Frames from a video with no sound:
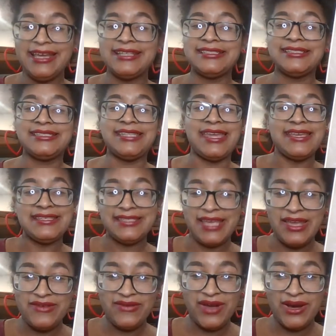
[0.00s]
Stay
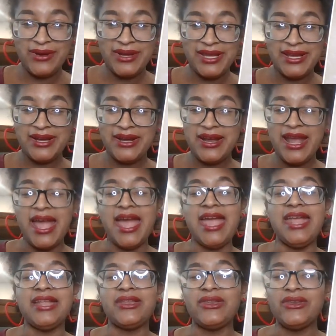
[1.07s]
safe out here
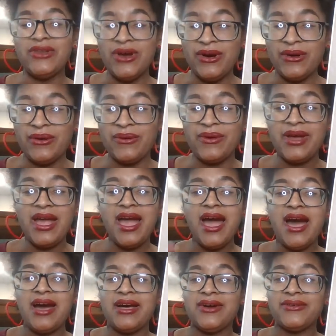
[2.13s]
and know
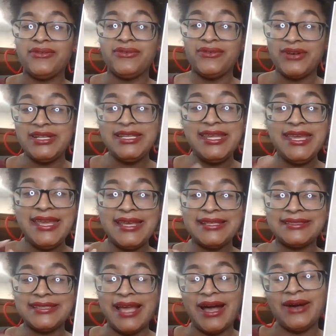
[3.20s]
funding
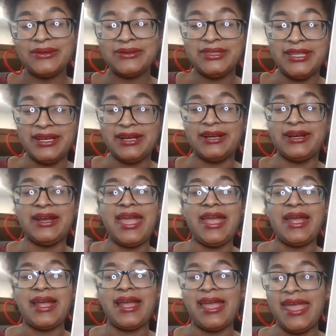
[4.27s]
is out there.
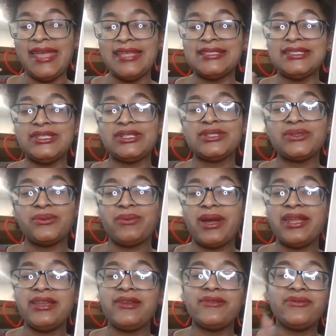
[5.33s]
It's just
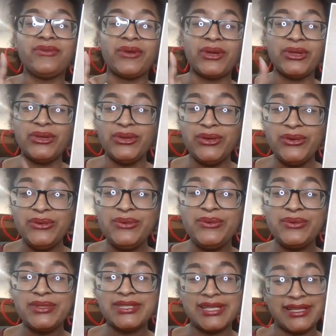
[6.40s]
waiting for you
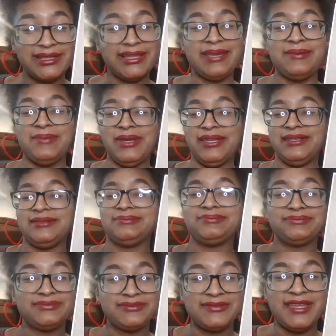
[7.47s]
to claim it.
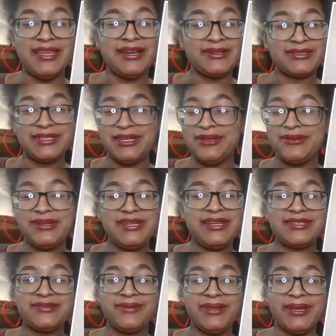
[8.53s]
And I'll see you in the
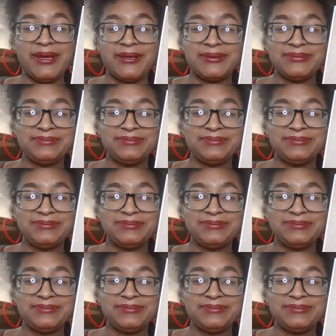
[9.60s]
next video.